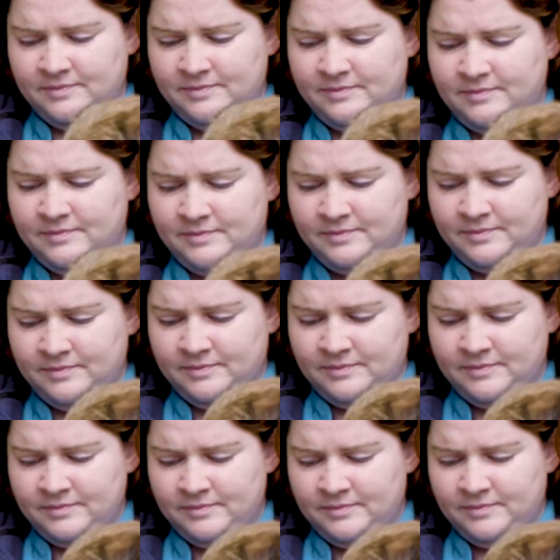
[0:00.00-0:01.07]

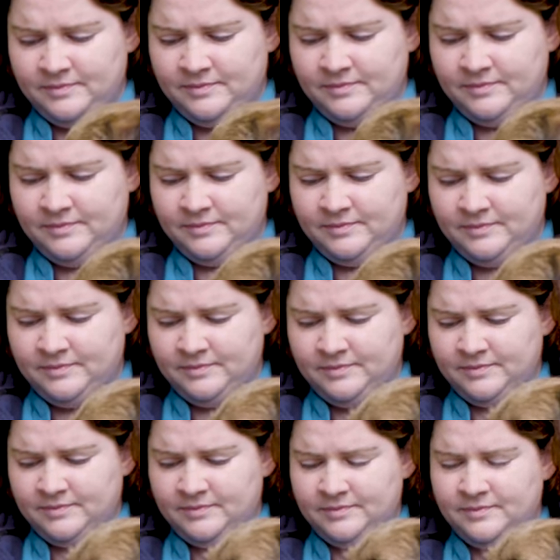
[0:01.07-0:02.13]

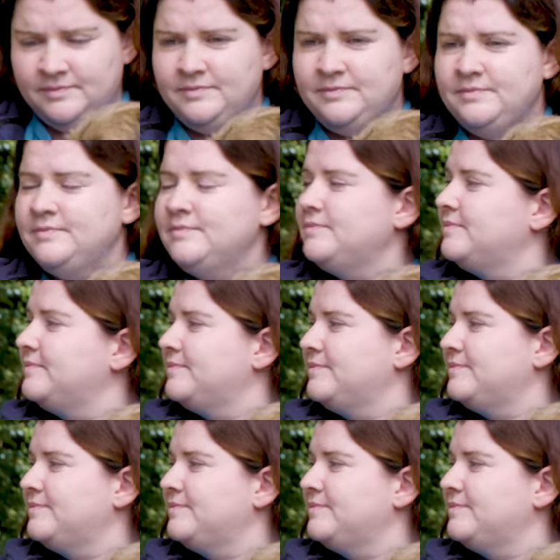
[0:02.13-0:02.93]
This person isn't speaking.